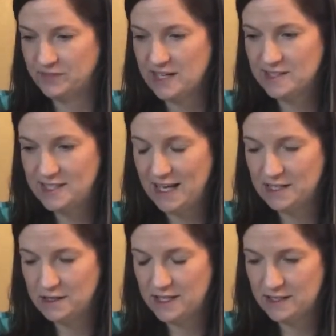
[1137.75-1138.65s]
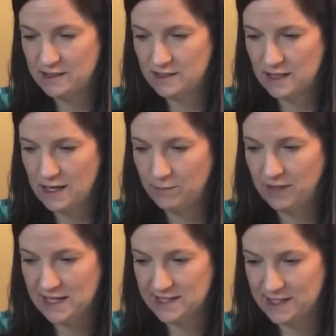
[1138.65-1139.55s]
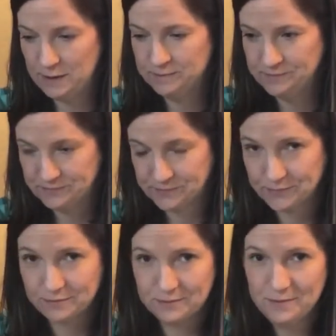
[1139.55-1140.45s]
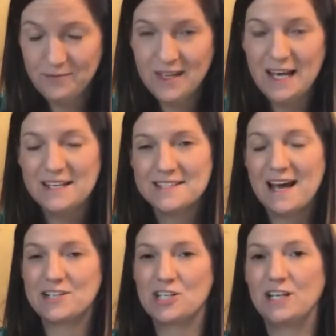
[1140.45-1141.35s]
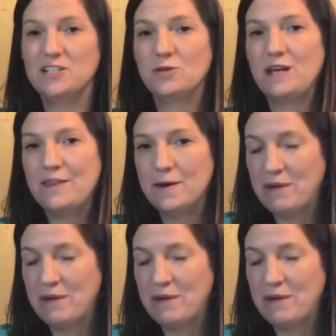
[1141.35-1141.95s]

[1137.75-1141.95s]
extend this lesson, and it's actually doing the